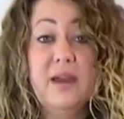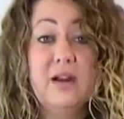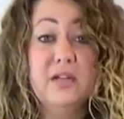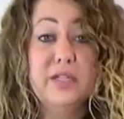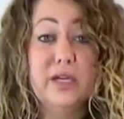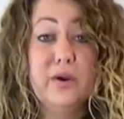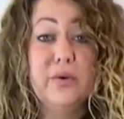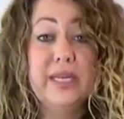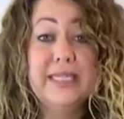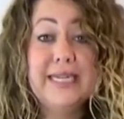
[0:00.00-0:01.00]
batteries are
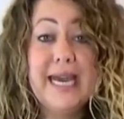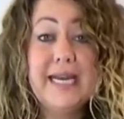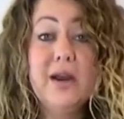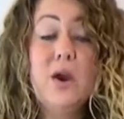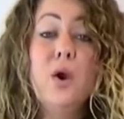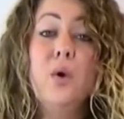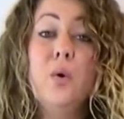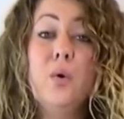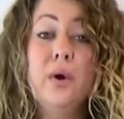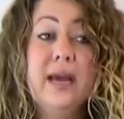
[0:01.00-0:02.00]
going dead
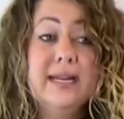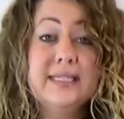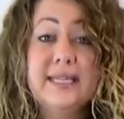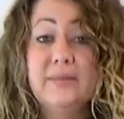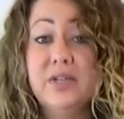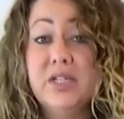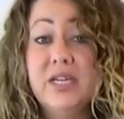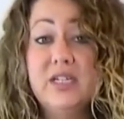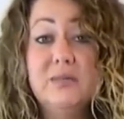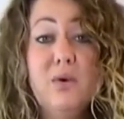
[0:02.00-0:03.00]
and it's time to
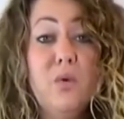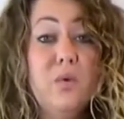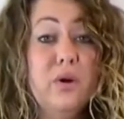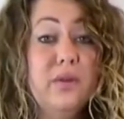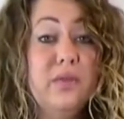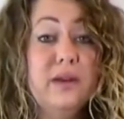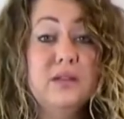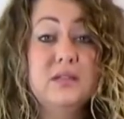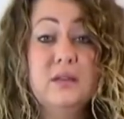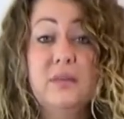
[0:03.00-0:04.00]
change them, or
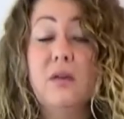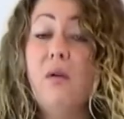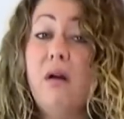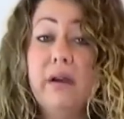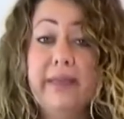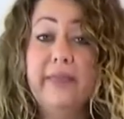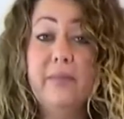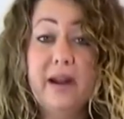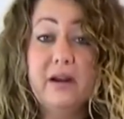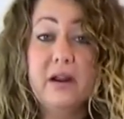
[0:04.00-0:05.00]
there's something wrong in the
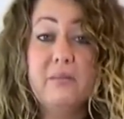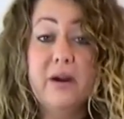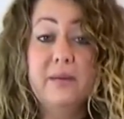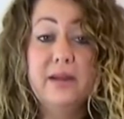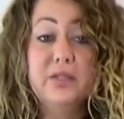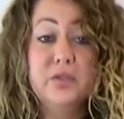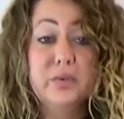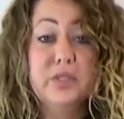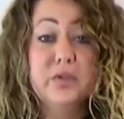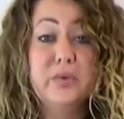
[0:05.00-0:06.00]
battery compartment. So
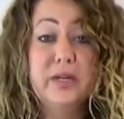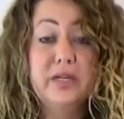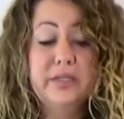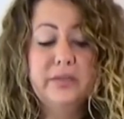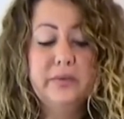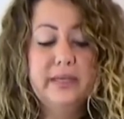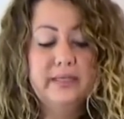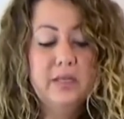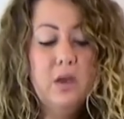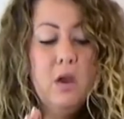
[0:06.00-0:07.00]
what you'll want to do
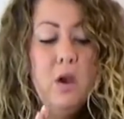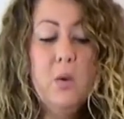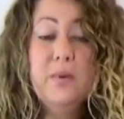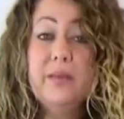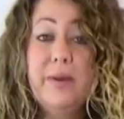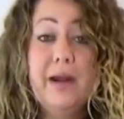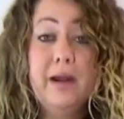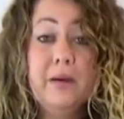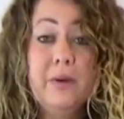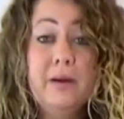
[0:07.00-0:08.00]
is open the
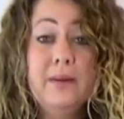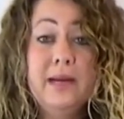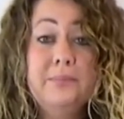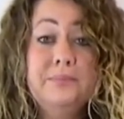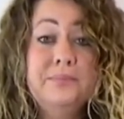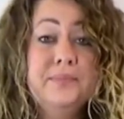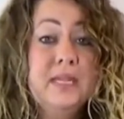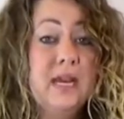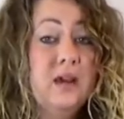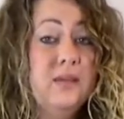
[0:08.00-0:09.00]
battery compartment up,
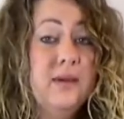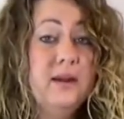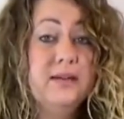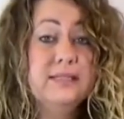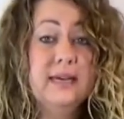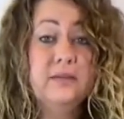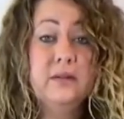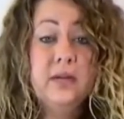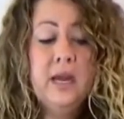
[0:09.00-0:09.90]
take all the batteries out,